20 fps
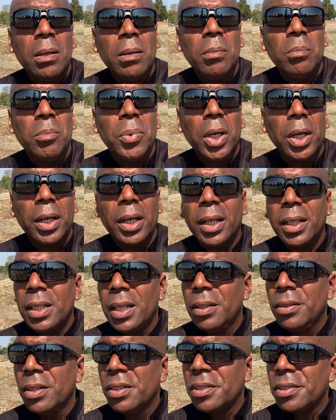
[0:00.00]
But
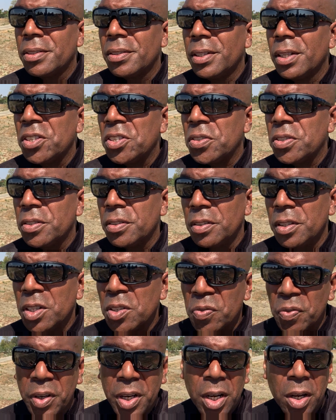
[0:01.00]
again, this
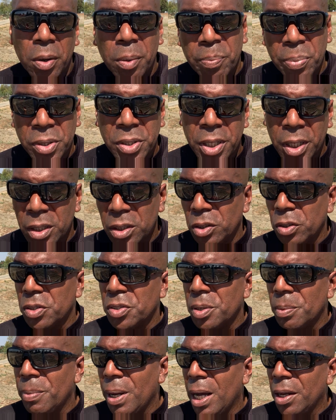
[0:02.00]
video in particular
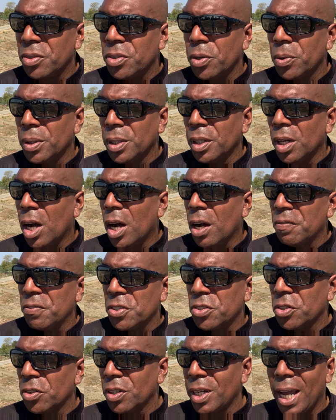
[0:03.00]
is about doing
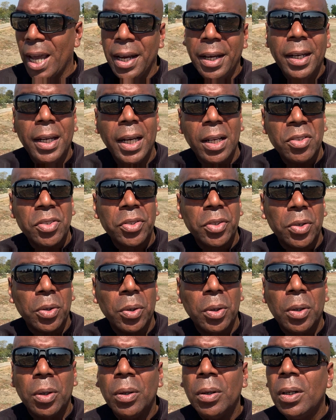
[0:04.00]
officer candidate
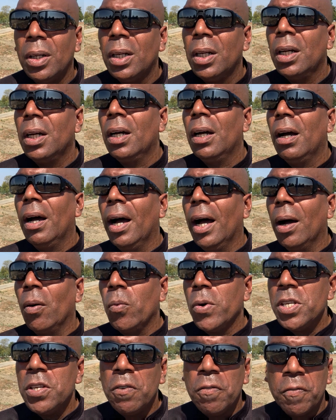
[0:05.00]
school.
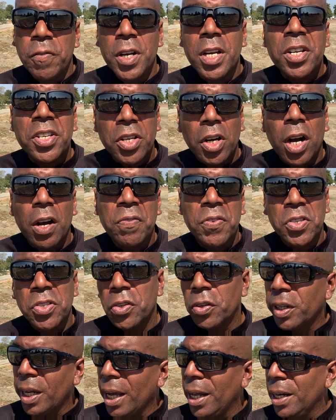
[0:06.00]
When you finish
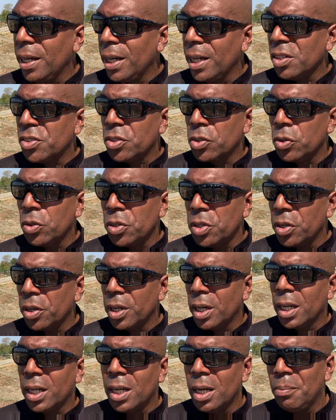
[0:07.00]
officer candidate school, you're
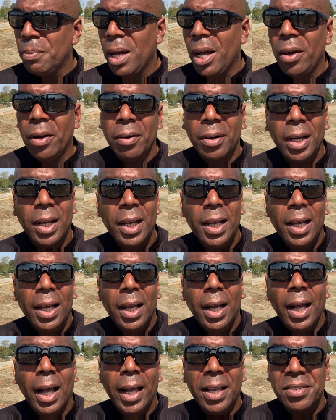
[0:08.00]
going to come out
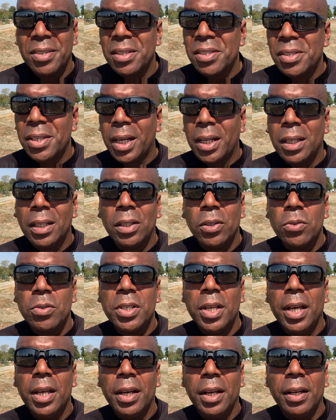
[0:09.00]
as a second
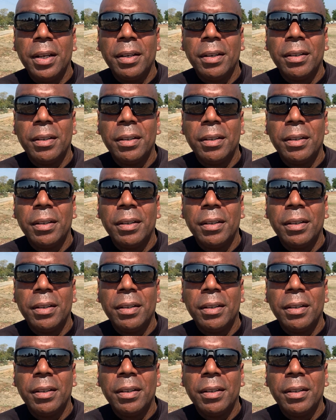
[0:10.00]
lieutenant,